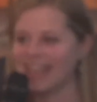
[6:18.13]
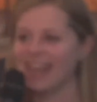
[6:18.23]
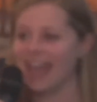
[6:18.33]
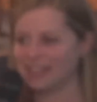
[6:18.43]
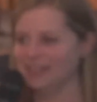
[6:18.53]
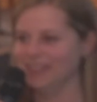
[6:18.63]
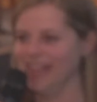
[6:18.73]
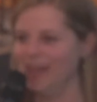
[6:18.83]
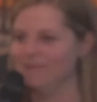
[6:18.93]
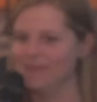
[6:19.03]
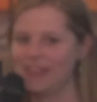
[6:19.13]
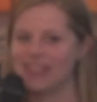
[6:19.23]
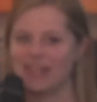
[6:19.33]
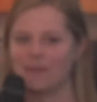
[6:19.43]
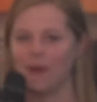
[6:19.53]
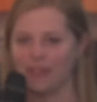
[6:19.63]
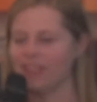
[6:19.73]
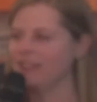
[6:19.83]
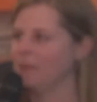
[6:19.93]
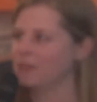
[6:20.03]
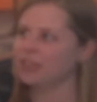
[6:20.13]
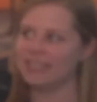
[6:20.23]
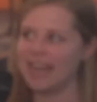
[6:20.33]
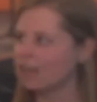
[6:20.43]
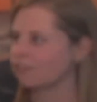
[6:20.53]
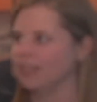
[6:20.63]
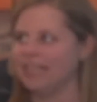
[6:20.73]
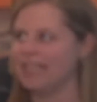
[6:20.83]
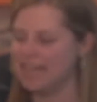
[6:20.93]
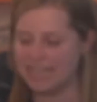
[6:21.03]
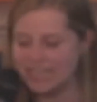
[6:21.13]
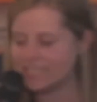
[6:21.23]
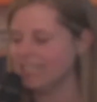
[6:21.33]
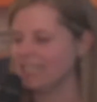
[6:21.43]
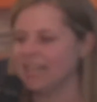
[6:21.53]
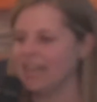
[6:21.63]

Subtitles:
connect with them, I think one thing that we could naturally and easily